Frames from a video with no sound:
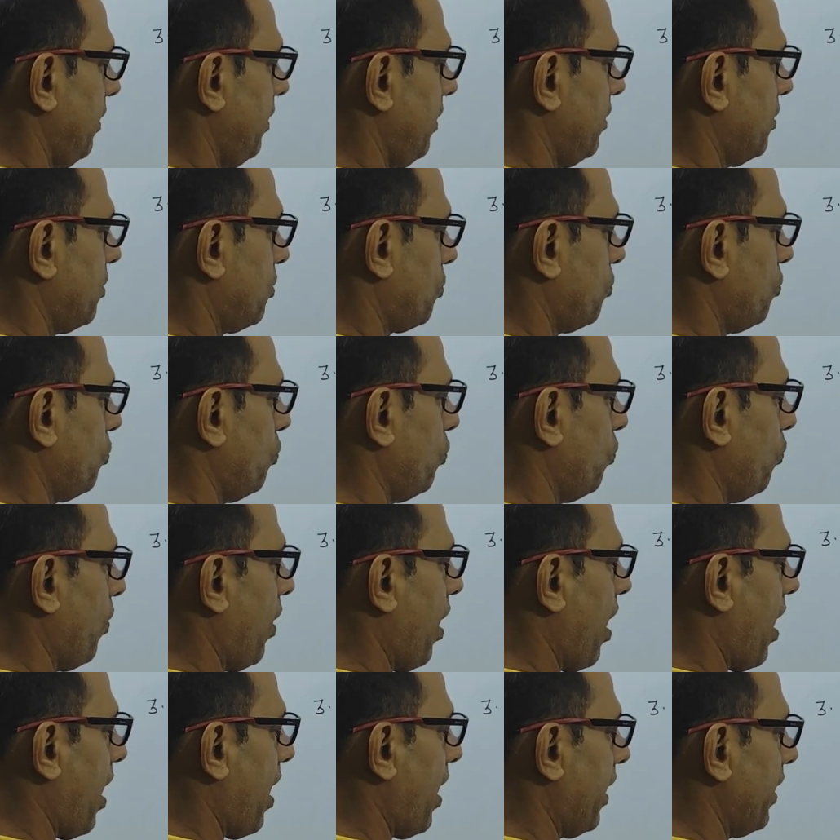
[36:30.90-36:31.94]
is to
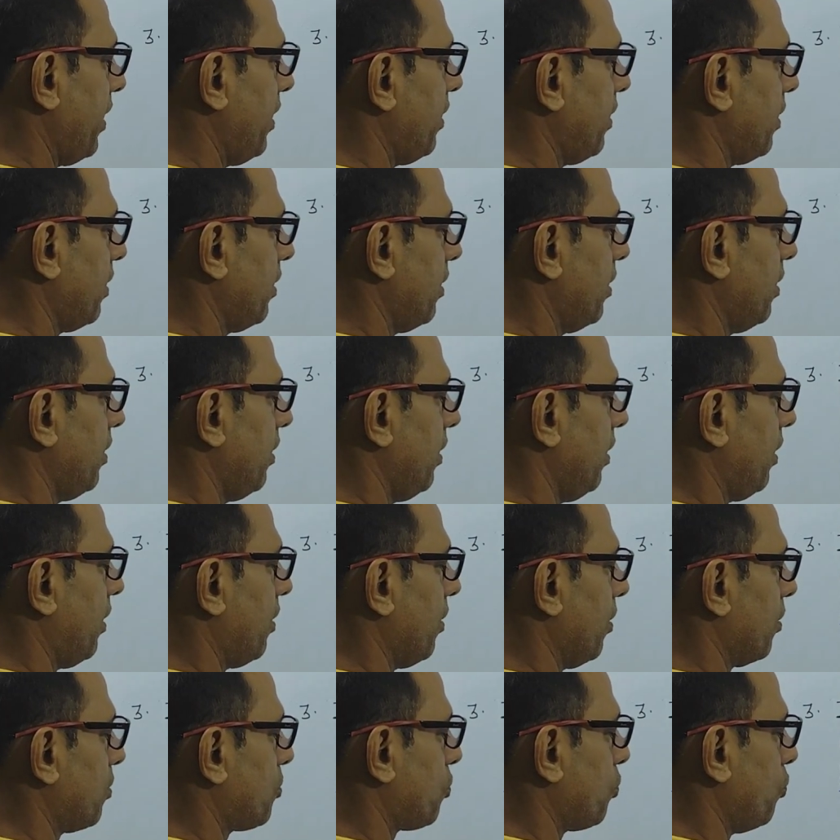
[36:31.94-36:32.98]
y
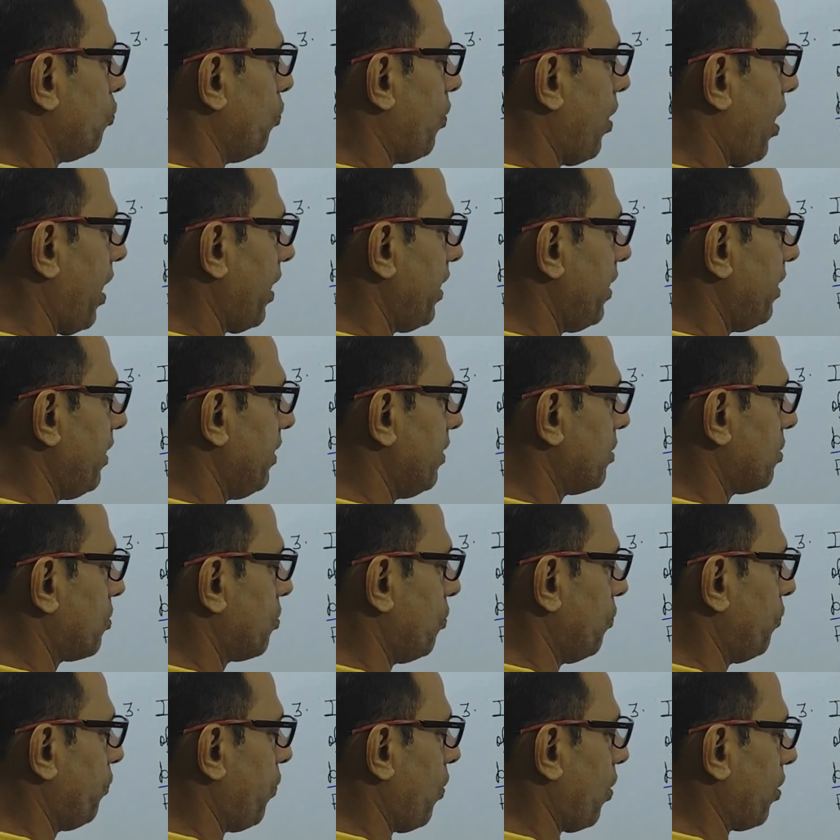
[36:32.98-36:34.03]
equals to y is
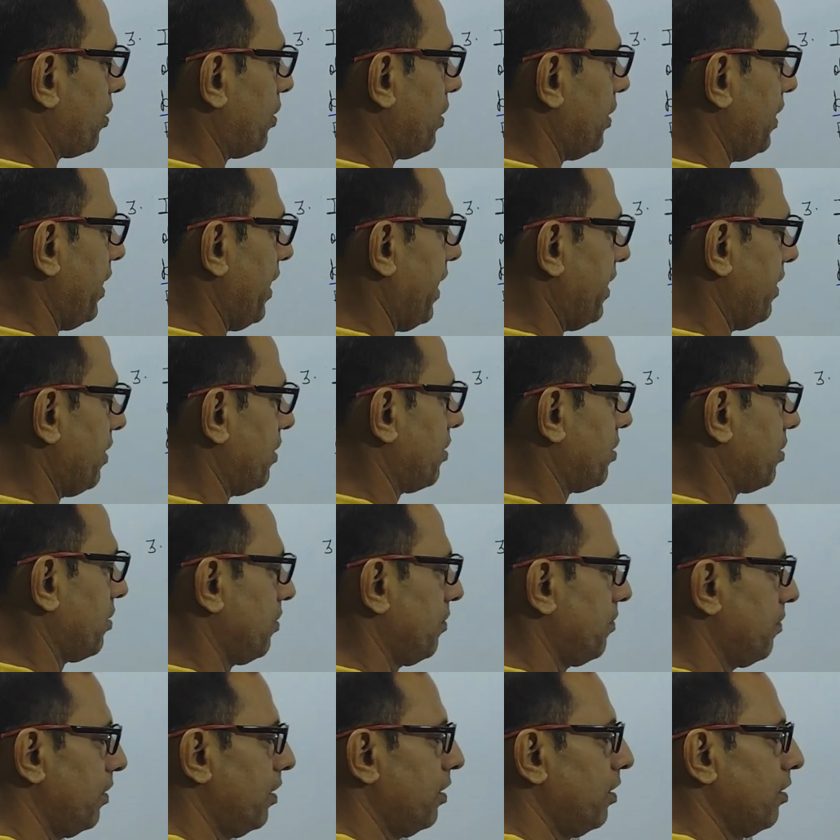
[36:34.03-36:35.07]
to 48,
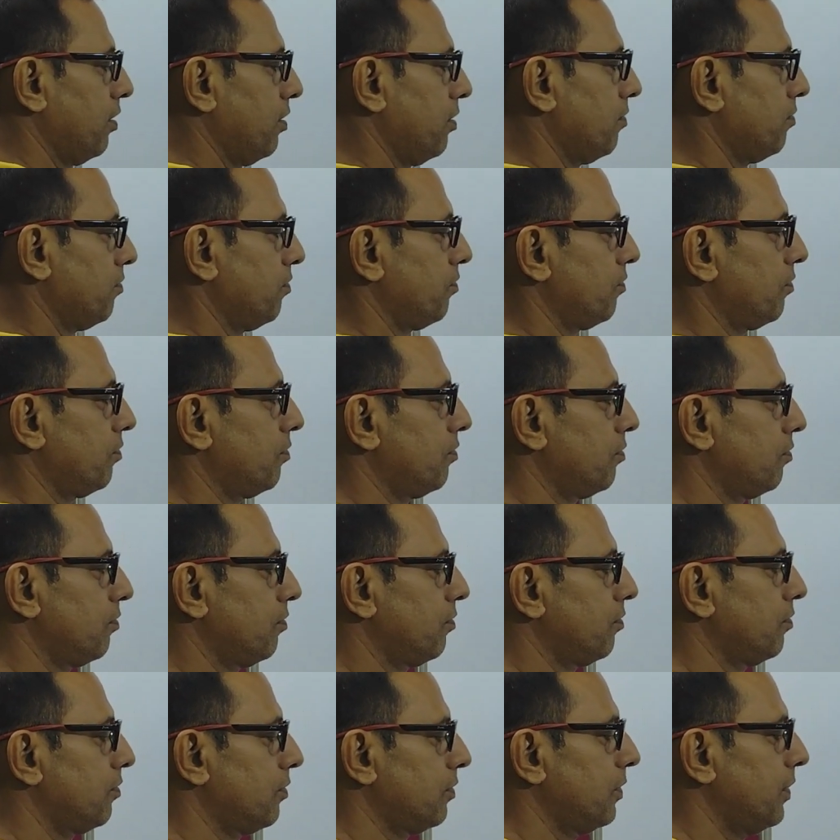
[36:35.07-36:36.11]

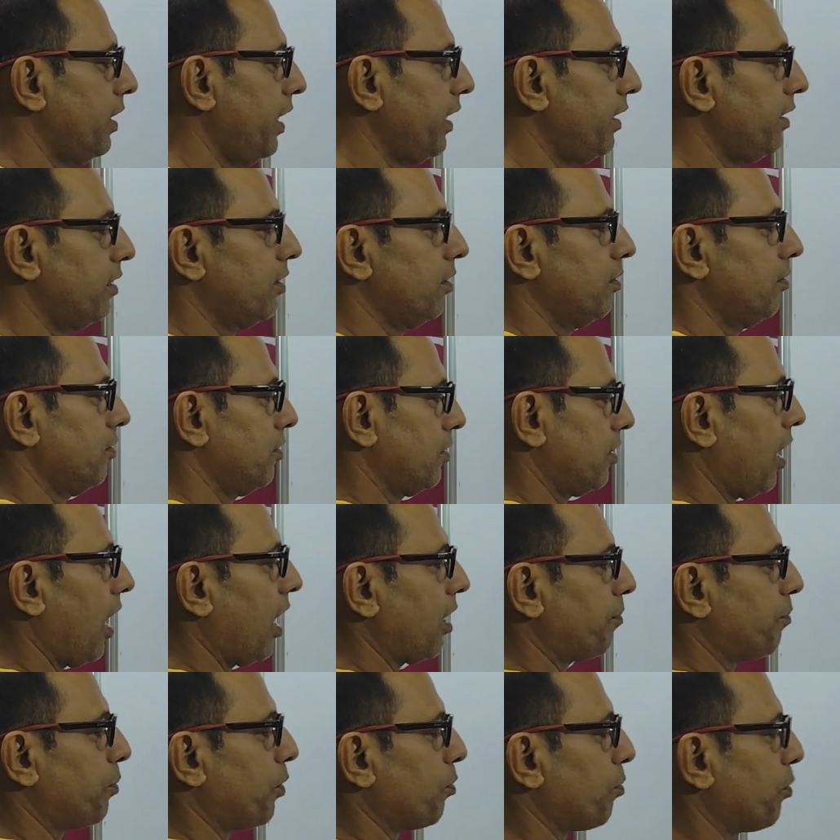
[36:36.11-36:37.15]
right?
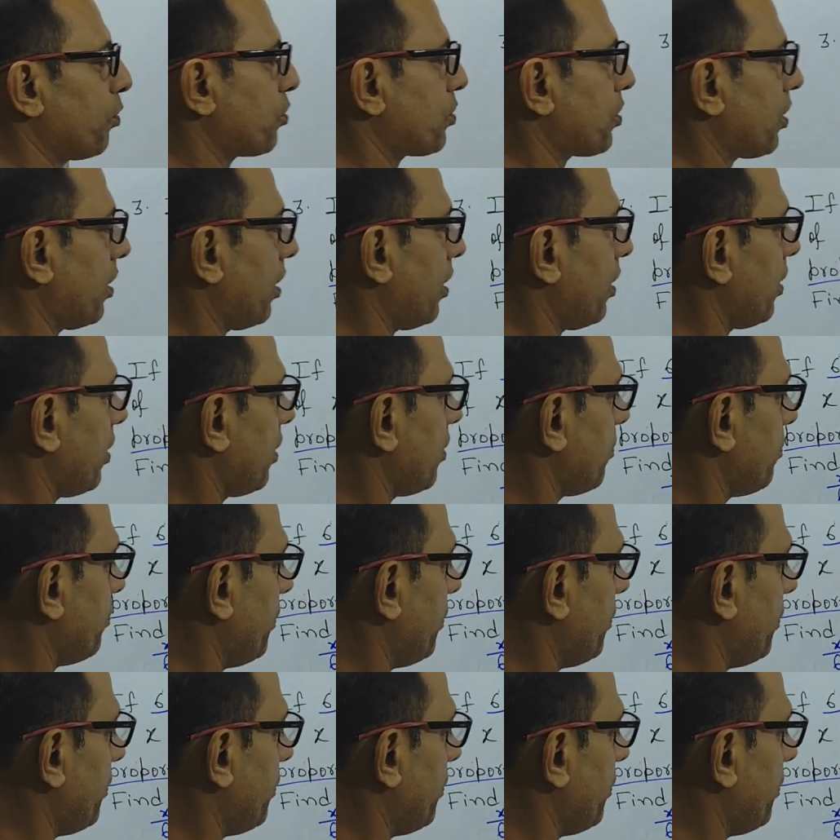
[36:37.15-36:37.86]
Third proportional